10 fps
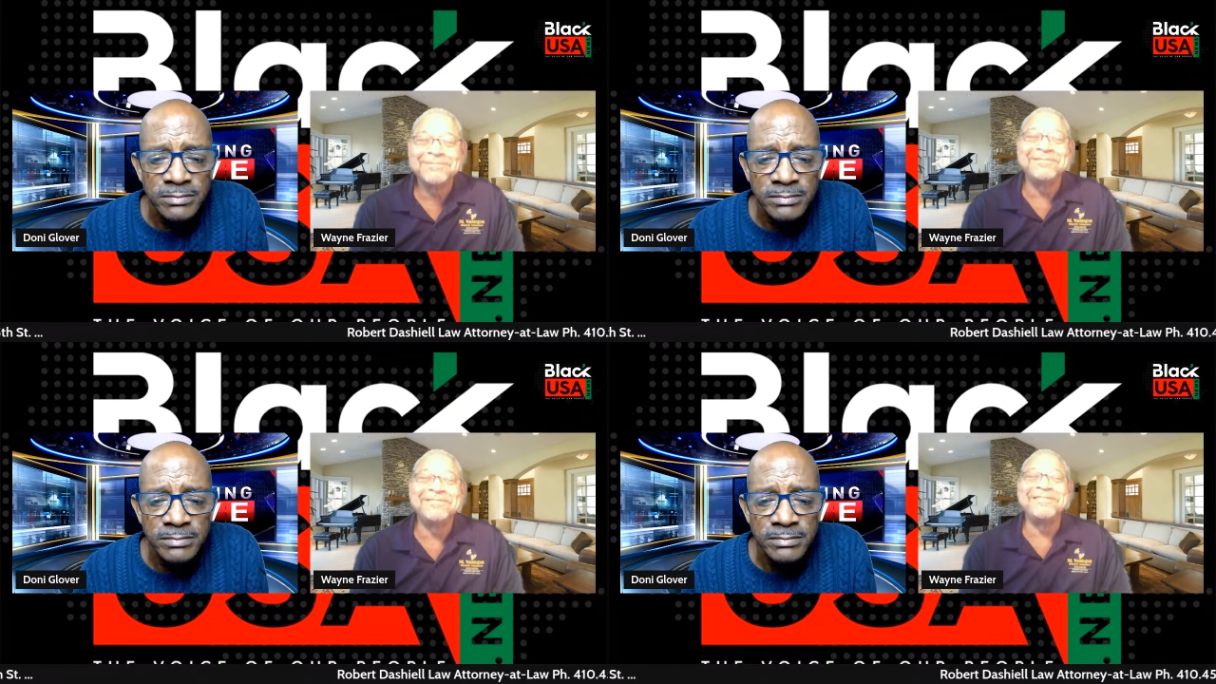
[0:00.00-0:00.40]

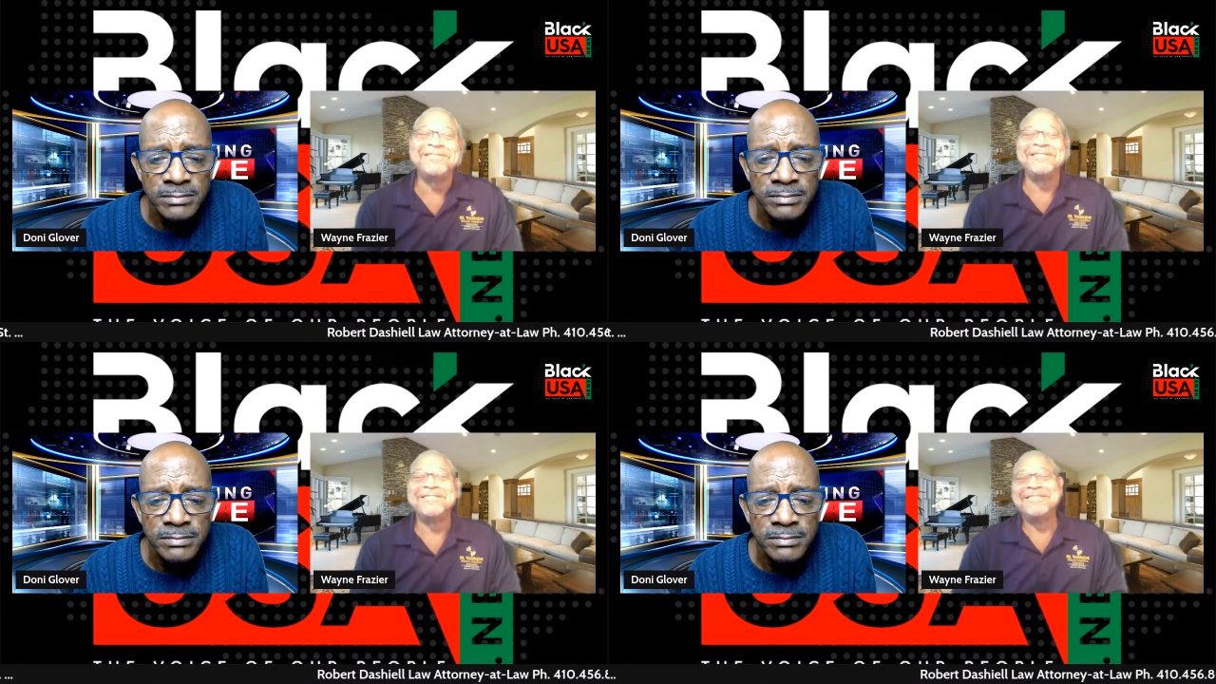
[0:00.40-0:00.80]

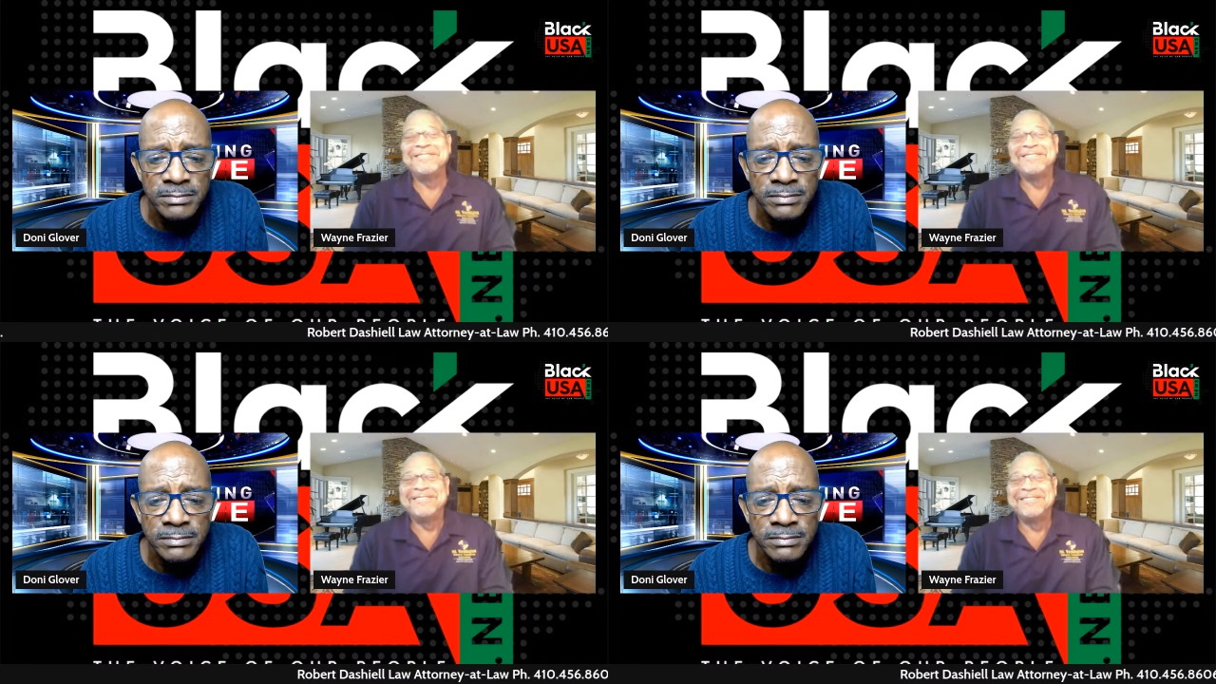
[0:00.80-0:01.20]

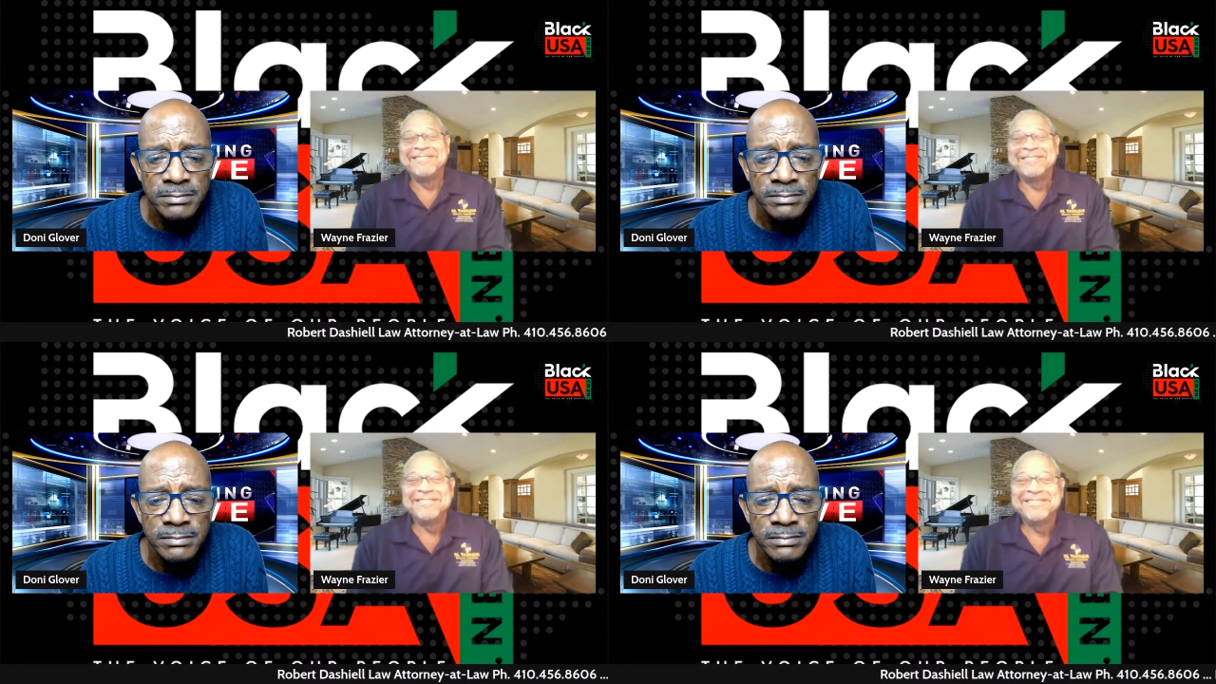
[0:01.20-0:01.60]

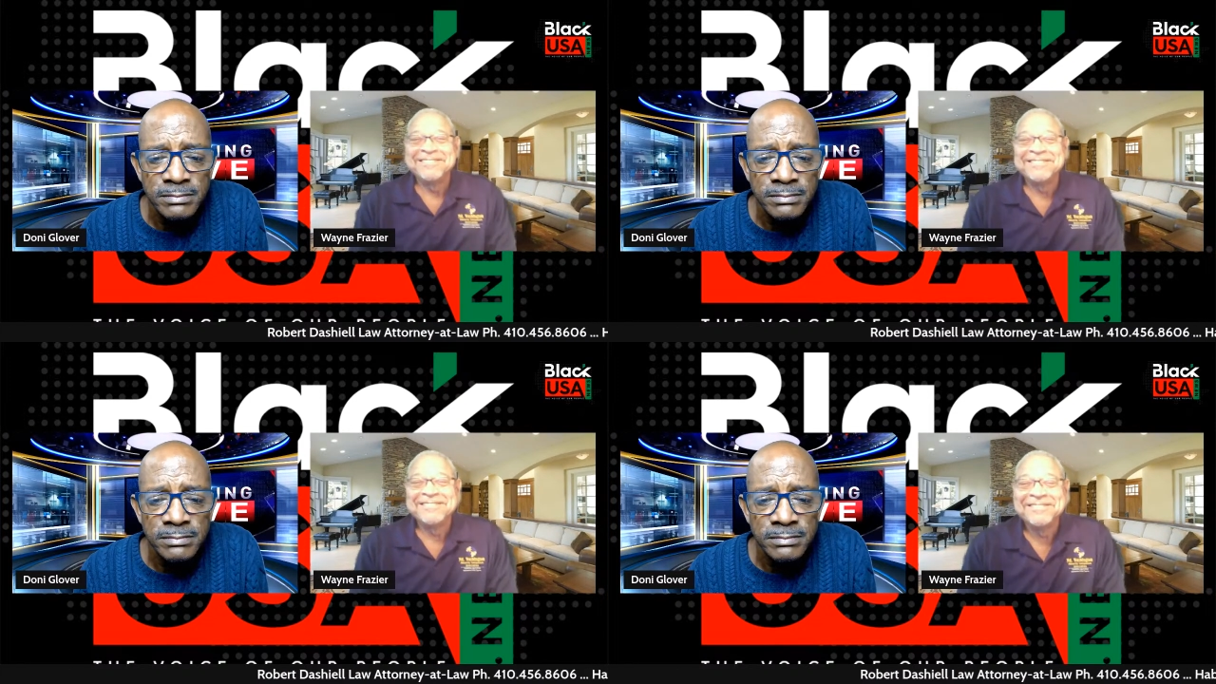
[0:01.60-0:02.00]

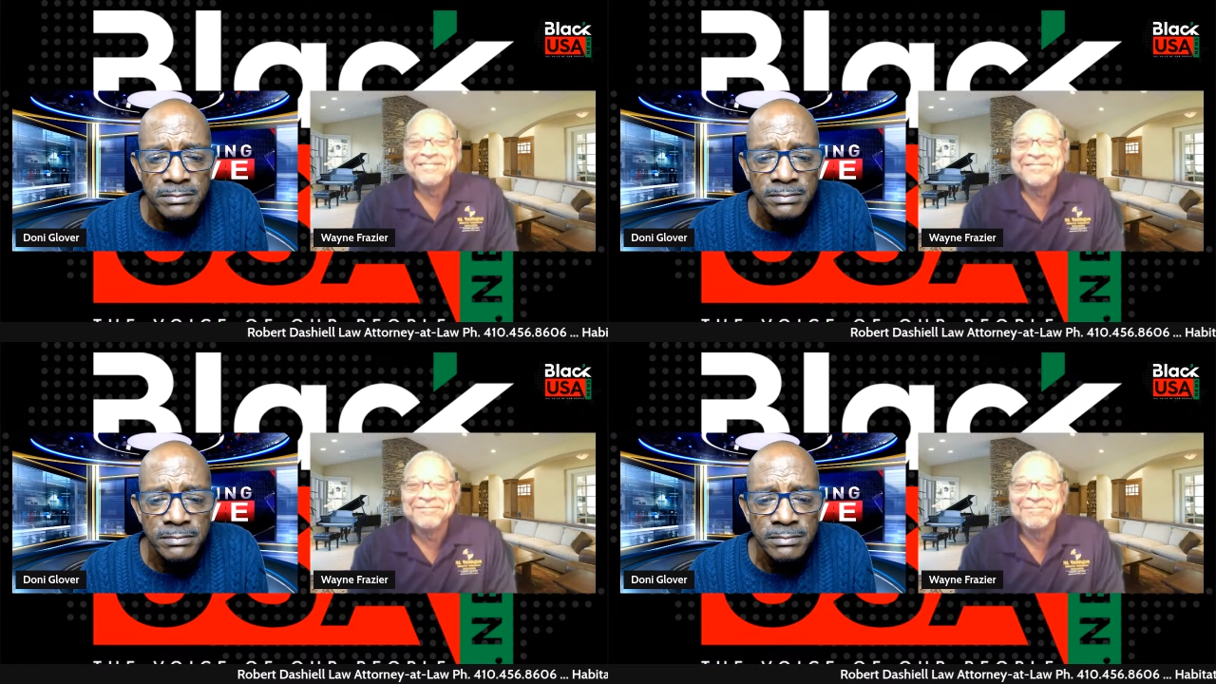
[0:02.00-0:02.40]

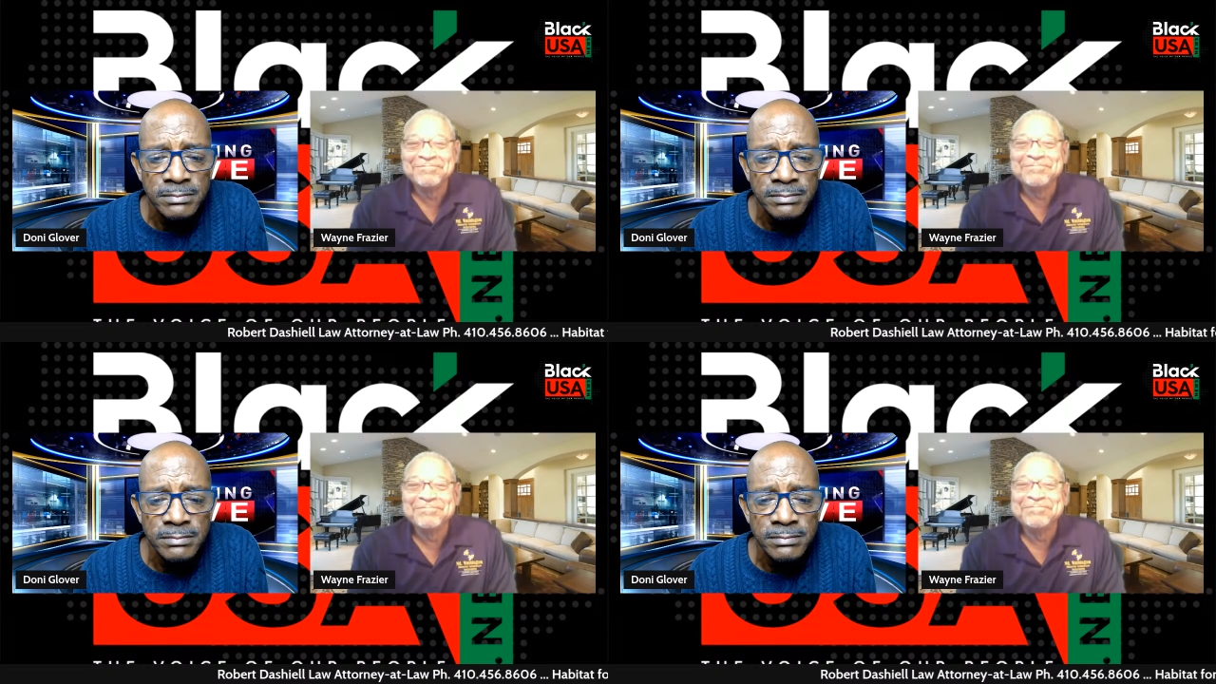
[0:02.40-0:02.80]

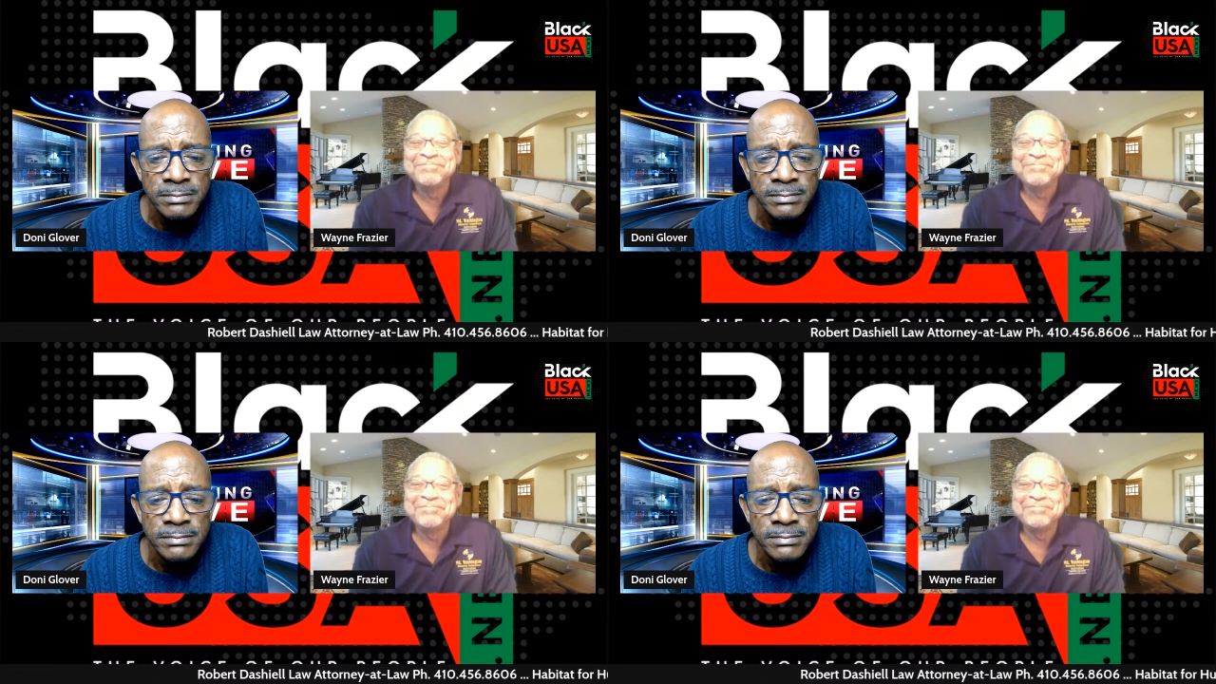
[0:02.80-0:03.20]

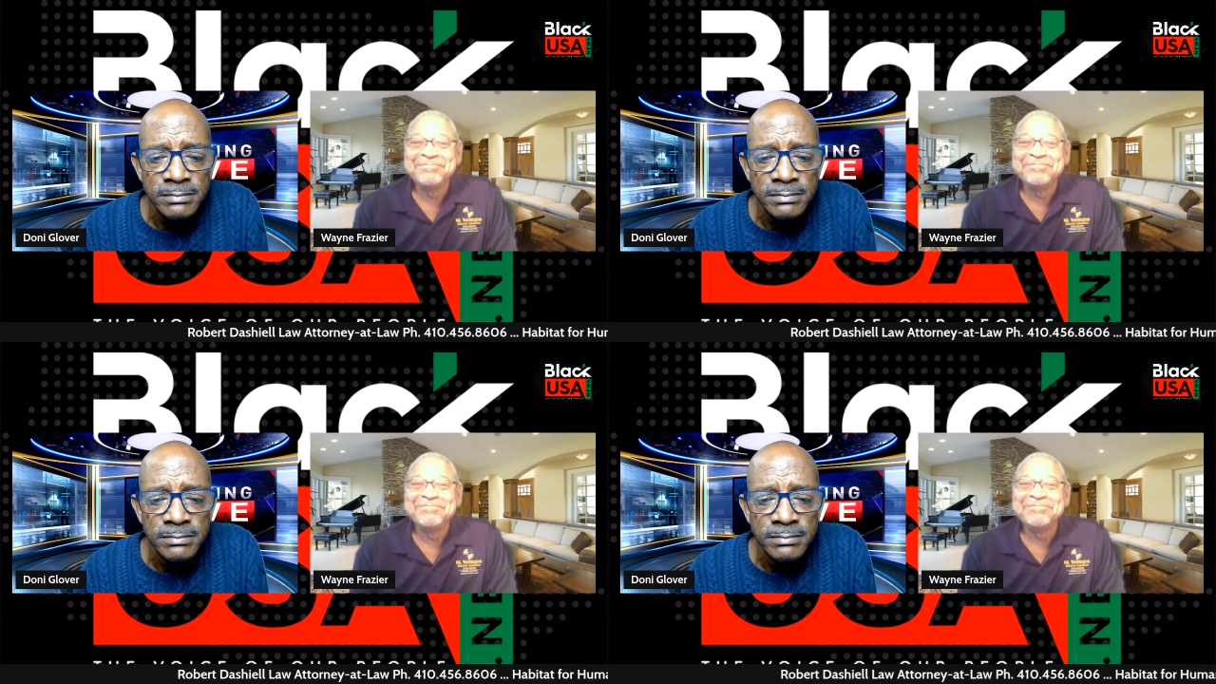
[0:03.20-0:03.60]

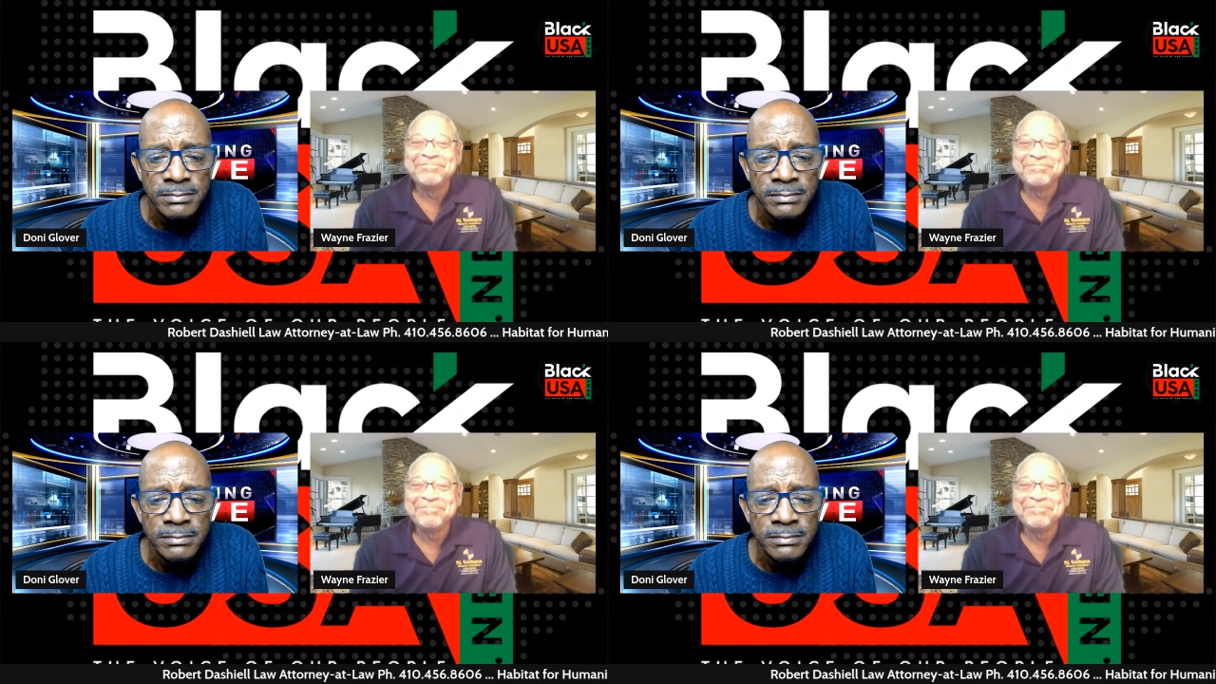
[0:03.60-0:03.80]
No one is speaking in this clip.